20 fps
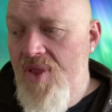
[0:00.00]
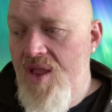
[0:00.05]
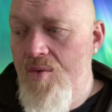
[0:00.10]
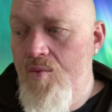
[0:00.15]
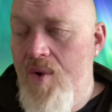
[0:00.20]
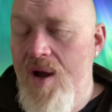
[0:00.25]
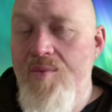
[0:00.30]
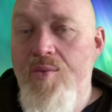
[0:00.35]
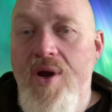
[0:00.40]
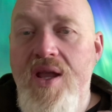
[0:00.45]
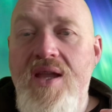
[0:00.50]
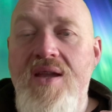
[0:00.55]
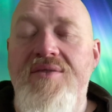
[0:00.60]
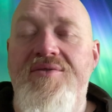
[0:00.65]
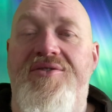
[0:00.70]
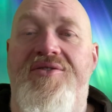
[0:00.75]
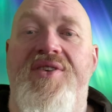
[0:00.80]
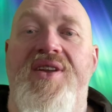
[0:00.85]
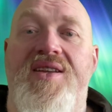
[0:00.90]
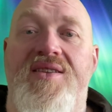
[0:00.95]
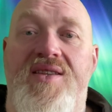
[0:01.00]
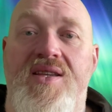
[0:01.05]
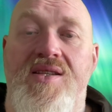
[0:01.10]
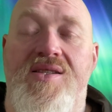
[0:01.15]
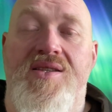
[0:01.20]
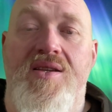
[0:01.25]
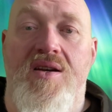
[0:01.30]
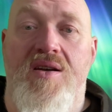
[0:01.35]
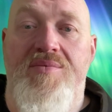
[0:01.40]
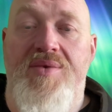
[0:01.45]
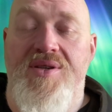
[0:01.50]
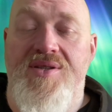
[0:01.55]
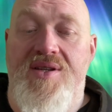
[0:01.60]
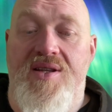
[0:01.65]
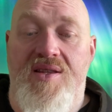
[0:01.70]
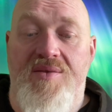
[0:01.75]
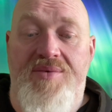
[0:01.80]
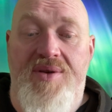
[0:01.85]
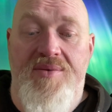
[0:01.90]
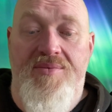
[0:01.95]
When we inflict these therapies on
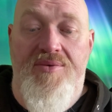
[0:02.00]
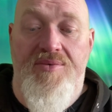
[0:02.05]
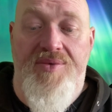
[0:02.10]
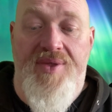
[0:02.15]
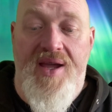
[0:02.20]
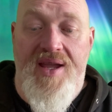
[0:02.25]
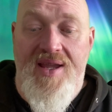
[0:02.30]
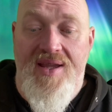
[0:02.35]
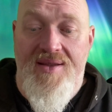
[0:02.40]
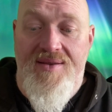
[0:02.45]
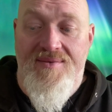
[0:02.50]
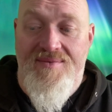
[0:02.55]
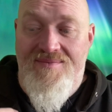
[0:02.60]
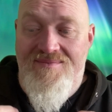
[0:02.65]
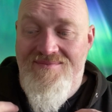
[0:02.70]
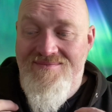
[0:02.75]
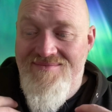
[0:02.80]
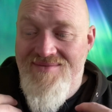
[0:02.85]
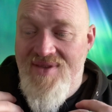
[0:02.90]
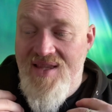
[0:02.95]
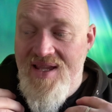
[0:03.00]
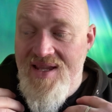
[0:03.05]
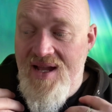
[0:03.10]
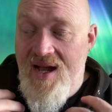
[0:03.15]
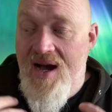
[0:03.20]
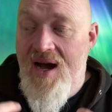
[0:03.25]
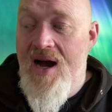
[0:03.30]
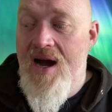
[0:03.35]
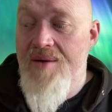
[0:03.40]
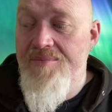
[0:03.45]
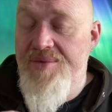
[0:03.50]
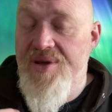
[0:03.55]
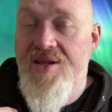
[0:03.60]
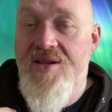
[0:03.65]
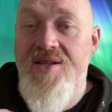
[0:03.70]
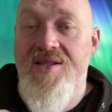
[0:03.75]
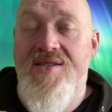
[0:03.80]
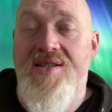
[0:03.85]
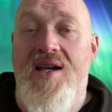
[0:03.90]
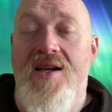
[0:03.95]
other people, they they harm
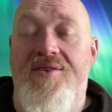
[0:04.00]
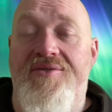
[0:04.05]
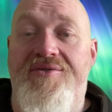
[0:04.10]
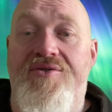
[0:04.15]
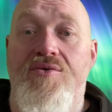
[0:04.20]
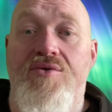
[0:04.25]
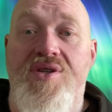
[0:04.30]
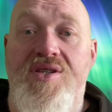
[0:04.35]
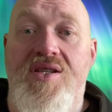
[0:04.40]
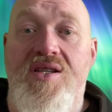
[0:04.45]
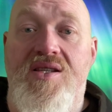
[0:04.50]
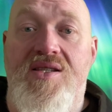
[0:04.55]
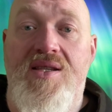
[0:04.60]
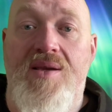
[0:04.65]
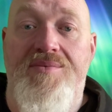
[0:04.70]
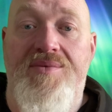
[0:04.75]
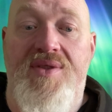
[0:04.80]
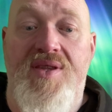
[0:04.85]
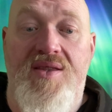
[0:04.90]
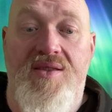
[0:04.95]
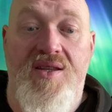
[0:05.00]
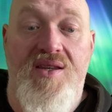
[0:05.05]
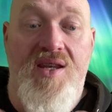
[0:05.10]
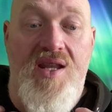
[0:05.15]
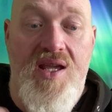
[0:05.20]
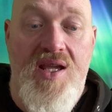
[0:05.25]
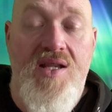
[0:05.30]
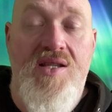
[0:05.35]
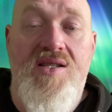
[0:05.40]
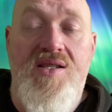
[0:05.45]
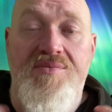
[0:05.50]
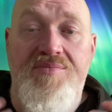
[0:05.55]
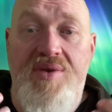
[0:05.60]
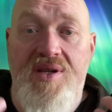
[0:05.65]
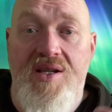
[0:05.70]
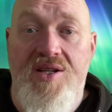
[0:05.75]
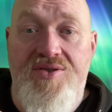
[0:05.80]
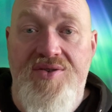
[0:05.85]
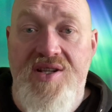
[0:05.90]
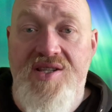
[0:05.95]
because they are forcing something that needs to
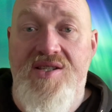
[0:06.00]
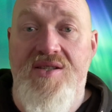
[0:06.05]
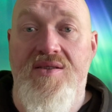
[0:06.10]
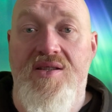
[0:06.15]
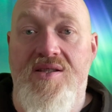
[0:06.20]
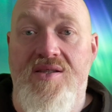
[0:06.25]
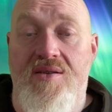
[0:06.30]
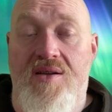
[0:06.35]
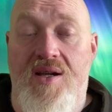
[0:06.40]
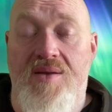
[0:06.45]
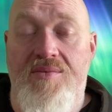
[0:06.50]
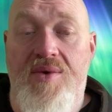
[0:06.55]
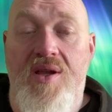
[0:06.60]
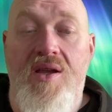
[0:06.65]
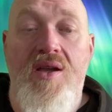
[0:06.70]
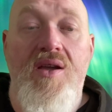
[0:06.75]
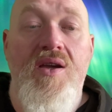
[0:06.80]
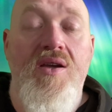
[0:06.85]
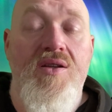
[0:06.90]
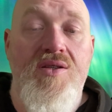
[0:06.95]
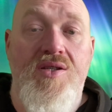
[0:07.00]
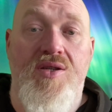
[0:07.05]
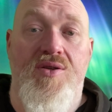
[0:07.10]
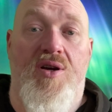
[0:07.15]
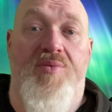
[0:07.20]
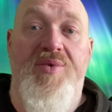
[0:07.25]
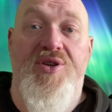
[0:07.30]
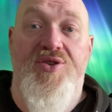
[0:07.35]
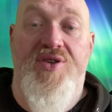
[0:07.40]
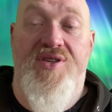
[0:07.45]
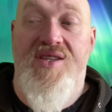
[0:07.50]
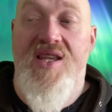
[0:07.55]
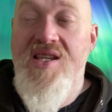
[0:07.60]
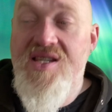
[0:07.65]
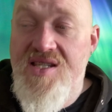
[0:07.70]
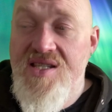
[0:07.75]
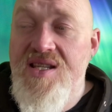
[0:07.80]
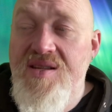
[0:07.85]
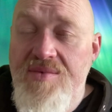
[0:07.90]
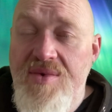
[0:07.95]
be addressed at the time to not be addressed. They're
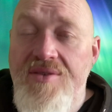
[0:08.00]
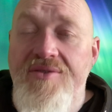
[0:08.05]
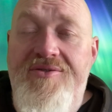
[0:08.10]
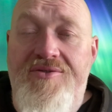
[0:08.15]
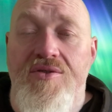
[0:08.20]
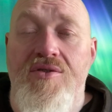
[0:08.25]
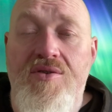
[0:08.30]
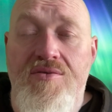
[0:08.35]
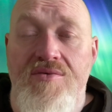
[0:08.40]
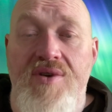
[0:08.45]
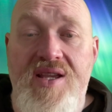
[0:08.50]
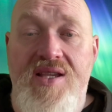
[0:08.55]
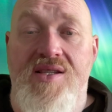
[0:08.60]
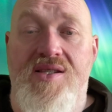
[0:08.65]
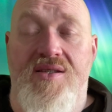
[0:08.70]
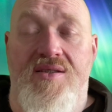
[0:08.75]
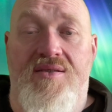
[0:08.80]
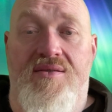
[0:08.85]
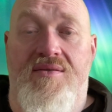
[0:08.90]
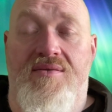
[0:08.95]
stimming for a reason.